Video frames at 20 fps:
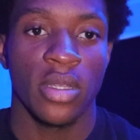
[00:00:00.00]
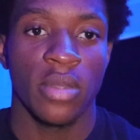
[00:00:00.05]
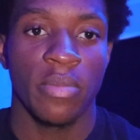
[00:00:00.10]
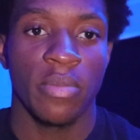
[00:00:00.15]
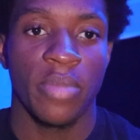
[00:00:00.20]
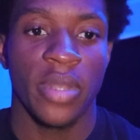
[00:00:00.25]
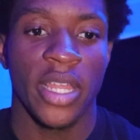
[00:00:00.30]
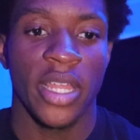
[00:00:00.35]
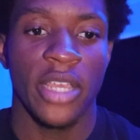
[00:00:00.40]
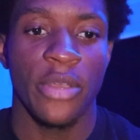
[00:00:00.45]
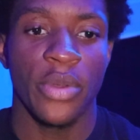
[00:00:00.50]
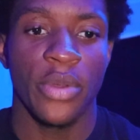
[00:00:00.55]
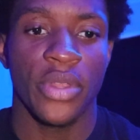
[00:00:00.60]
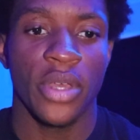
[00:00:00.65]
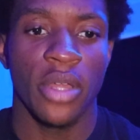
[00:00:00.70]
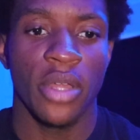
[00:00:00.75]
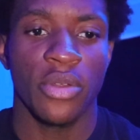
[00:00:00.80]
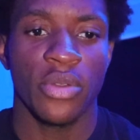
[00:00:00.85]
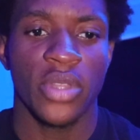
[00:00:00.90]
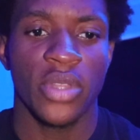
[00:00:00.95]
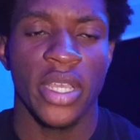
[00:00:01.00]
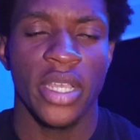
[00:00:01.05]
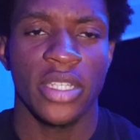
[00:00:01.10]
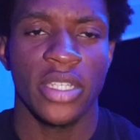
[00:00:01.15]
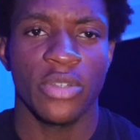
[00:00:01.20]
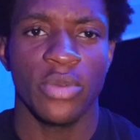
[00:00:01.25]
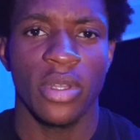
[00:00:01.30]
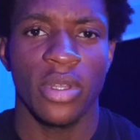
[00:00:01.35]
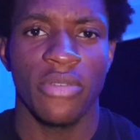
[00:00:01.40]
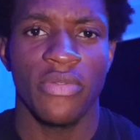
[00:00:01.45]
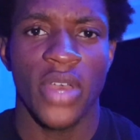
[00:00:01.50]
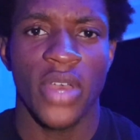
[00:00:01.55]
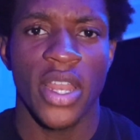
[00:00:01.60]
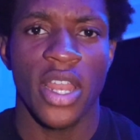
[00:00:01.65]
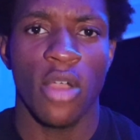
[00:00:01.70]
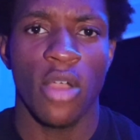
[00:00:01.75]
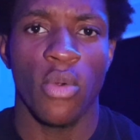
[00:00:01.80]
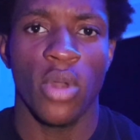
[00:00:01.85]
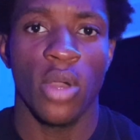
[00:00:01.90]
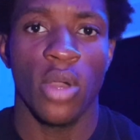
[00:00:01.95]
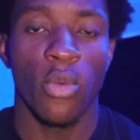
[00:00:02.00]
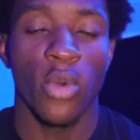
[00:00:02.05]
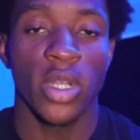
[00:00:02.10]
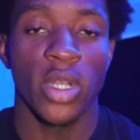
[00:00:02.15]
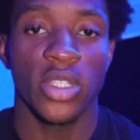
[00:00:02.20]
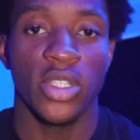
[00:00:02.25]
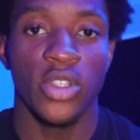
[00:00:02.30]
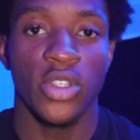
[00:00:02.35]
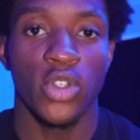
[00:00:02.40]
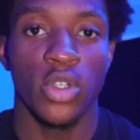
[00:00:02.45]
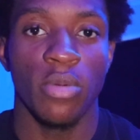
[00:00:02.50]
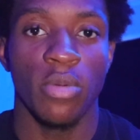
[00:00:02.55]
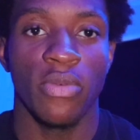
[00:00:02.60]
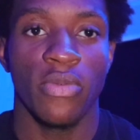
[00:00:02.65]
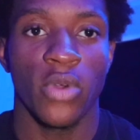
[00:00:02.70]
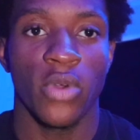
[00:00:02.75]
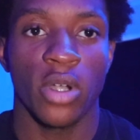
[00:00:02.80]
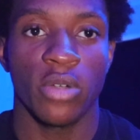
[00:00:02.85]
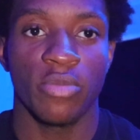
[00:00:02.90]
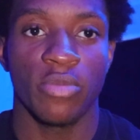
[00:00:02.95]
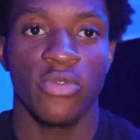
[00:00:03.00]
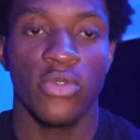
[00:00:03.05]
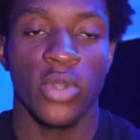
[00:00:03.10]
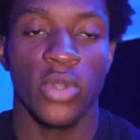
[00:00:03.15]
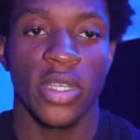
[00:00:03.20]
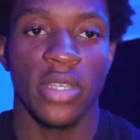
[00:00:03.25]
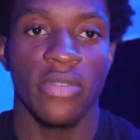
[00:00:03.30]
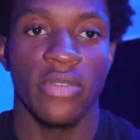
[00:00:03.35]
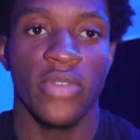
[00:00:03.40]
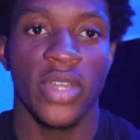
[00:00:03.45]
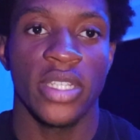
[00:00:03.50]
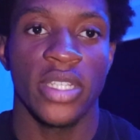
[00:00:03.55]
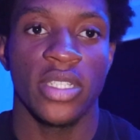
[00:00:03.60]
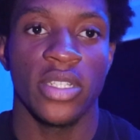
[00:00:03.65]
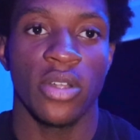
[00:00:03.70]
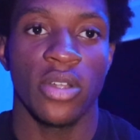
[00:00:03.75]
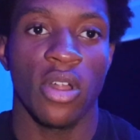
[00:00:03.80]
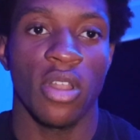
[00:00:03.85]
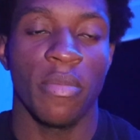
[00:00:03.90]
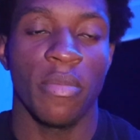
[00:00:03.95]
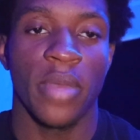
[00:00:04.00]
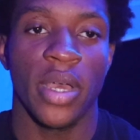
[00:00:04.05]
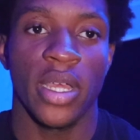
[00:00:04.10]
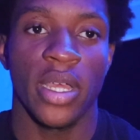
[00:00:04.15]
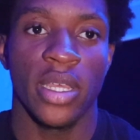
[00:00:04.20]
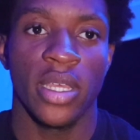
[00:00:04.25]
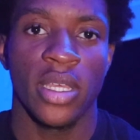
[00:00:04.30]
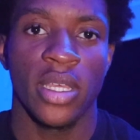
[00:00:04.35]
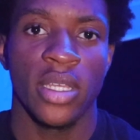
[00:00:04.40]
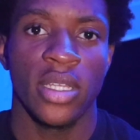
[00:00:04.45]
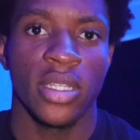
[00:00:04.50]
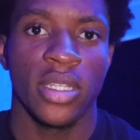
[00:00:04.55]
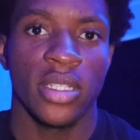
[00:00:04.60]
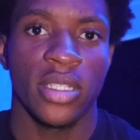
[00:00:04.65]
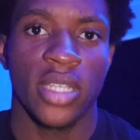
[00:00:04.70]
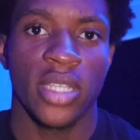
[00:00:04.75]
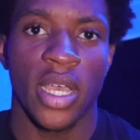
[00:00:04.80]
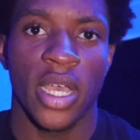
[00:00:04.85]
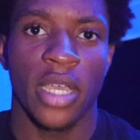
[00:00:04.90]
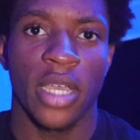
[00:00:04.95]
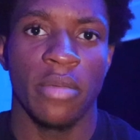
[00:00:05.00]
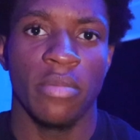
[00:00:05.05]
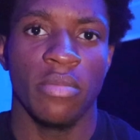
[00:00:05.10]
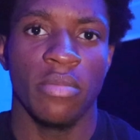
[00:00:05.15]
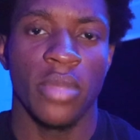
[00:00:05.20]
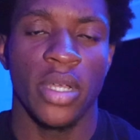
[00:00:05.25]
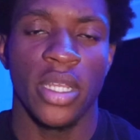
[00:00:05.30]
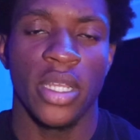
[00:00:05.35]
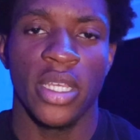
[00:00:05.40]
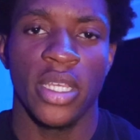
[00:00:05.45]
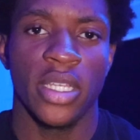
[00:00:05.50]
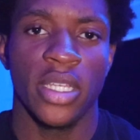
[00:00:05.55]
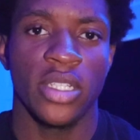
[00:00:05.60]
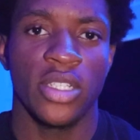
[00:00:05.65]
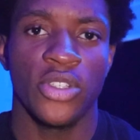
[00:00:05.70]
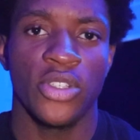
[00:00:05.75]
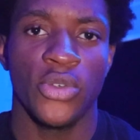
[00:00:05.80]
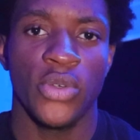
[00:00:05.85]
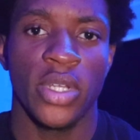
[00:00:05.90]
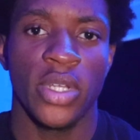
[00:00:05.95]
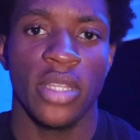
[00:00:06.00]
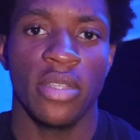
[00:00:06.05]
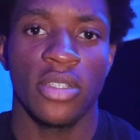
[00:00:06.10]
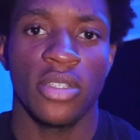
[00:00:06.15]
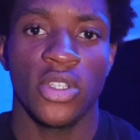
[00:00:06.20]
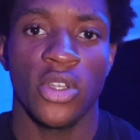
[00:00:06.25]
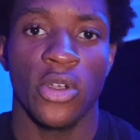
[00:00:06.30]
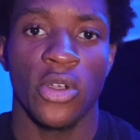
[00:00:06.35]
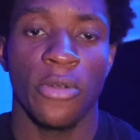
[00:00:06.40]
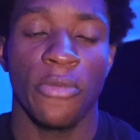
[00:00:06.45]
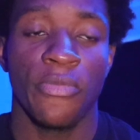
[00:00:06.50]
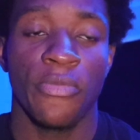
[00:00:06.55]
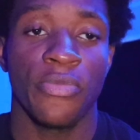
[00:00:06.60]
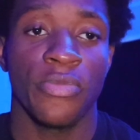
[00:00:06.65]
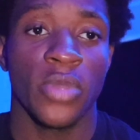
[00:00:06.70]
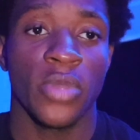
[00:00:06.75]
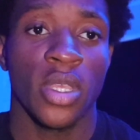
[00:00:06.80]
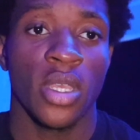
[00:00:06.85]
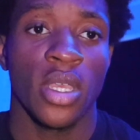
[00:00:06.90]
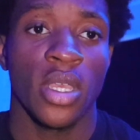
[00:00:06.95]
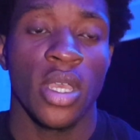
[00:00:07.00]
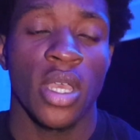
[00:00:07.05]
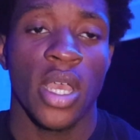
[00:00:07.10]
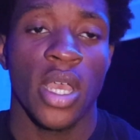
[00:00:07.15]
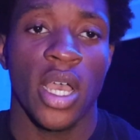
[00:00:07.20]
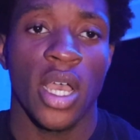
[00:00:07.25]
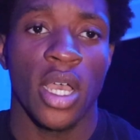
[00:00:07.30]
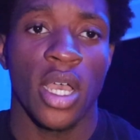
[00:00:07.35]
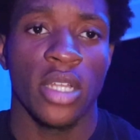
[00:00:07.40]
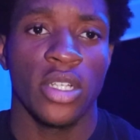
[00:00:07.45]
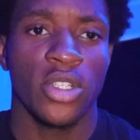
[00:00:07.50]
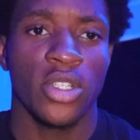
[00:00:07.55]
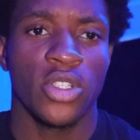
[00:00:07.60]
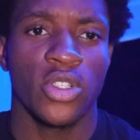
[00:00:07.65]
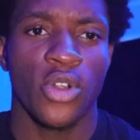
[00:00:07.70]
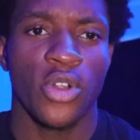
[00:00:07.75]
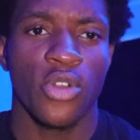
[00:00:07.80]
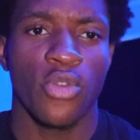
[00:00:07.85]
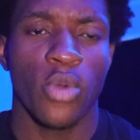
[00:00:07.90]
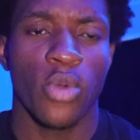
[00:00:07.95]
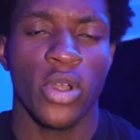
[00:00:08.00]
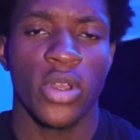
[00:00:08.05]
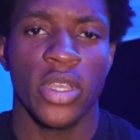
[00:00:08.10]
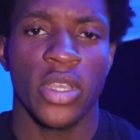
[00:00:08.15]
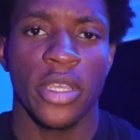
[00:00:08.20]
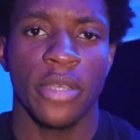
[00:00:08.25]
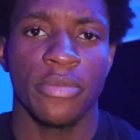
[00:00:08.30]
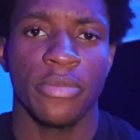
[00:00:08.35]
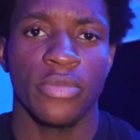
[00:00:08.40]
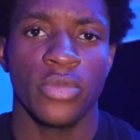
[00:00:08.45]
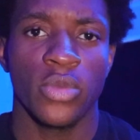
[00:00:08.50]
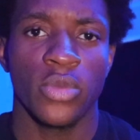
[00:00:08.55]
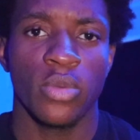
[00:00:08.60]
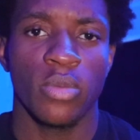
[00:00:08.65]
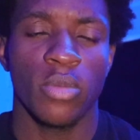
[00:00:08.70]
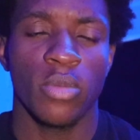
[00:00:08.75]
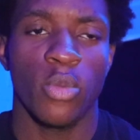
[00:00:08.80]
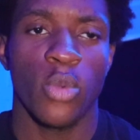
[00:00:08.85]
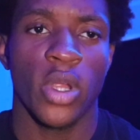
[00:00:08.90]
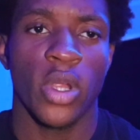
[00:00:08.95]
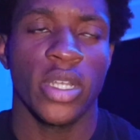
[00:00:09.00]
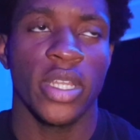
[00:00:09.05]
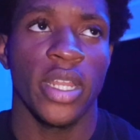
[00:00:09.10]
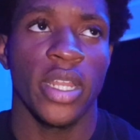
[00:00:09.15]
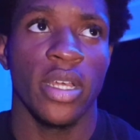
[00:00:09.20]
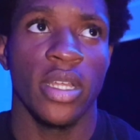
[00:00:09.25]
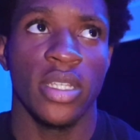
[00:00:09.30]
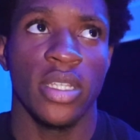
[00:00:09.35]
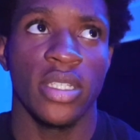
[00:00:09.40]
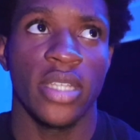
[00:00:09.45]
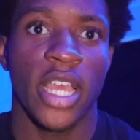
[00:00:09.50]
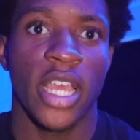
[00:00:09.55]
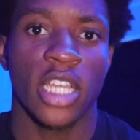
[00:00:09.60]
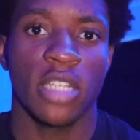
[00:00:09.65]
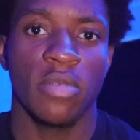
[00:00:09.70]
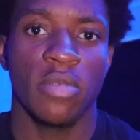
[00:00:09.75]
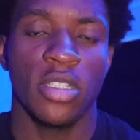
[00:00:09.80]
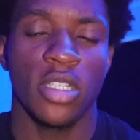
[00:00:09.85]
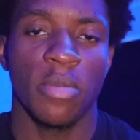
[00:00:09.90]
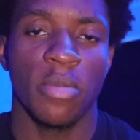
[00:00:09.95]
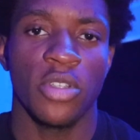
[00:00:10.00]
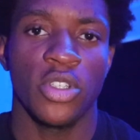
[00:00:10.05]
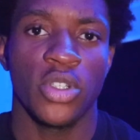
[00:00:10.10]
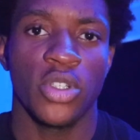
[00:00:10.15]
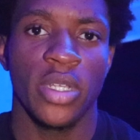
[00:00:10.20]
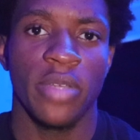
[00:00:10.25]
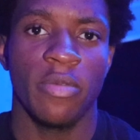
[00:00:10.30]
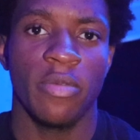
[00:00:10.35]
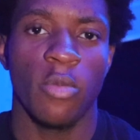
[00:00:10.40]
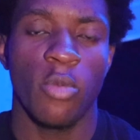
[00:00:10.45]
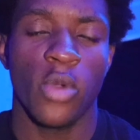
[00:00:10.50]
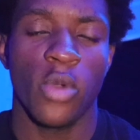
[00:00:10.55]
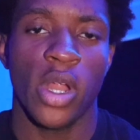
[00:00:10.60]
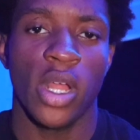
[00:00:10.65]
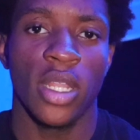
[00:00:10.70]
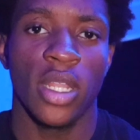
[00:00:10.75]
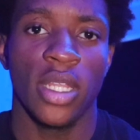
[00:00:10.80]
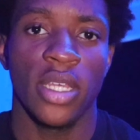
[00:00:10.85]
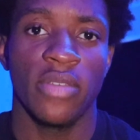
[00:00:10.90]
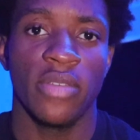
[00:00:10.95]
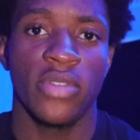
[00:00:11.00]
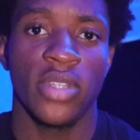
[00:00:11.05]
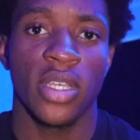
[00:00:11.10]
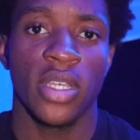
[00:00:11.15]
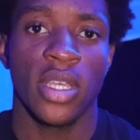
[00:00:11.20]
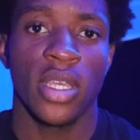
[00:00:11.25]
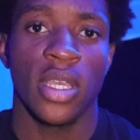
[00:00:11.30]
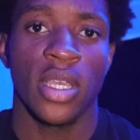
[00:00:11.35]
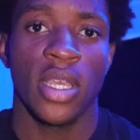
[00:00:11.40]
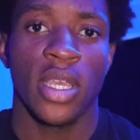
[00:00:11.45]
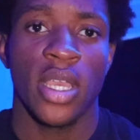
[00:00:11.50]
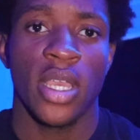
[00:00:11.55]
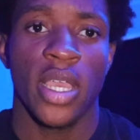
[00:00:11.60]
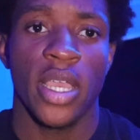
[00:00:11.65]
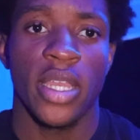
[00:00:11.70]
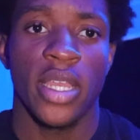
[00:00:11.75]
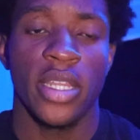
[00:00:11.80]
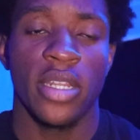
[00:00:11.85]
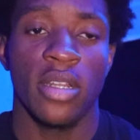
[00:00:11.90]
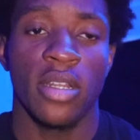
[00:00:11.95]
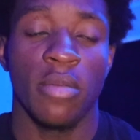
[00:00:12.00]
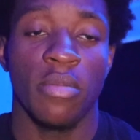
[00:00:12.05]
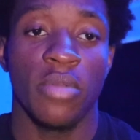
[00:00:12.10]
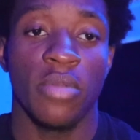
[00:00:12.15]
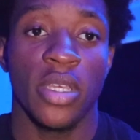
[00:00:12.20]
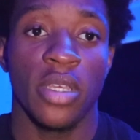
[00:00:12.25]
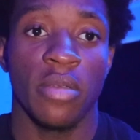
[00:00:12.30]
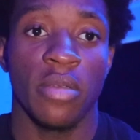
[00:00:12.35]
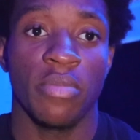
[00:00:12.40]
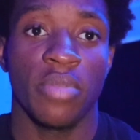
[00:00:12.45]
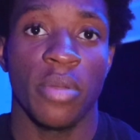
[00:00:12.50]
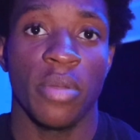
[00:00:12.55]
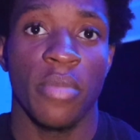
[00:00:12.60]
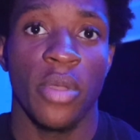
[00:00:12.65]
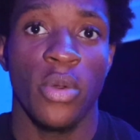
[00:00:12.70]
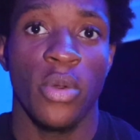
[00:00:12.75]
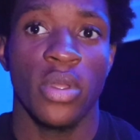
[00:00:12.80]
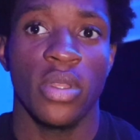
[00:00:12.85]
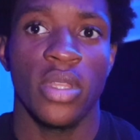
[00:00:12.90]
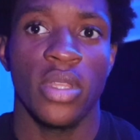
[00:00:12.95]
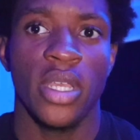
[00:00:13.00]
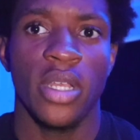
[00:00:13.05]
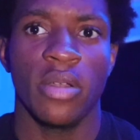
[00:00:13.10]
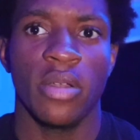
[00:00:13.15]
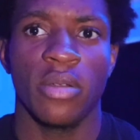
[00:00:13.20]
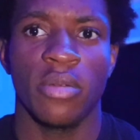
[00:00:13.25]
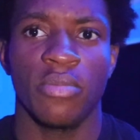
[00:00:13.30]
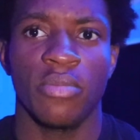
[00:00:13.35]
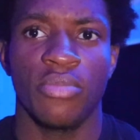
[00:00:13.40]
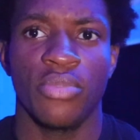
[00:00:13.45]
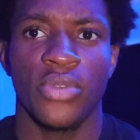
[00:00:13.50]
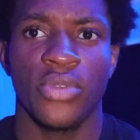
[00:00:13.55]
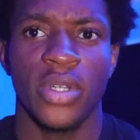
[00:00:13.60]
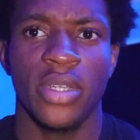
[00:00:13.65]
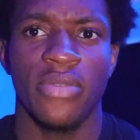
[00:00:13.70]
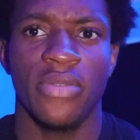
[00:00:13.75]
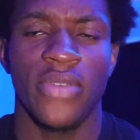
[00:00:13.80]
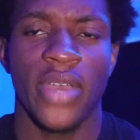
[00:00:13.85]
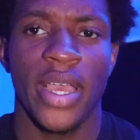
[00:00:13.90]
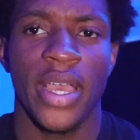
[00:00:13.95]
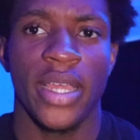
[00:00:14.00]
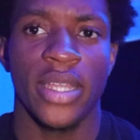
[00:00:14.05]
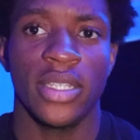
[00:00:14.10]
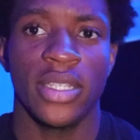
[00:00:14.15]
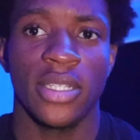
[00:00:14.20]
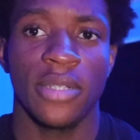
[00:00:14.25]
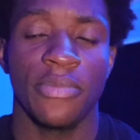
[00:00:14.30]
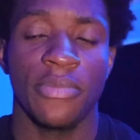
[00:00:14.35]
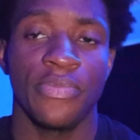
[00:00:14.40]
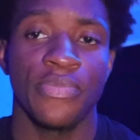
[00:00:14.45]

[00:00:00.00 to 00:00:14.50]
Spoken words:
play with other things and really find out what I wanted to do before I fully invested all of my time, money into it. So I just started working. Worked at Zaxby's up the street from where I lived. Ended up being promoted there pretty fast.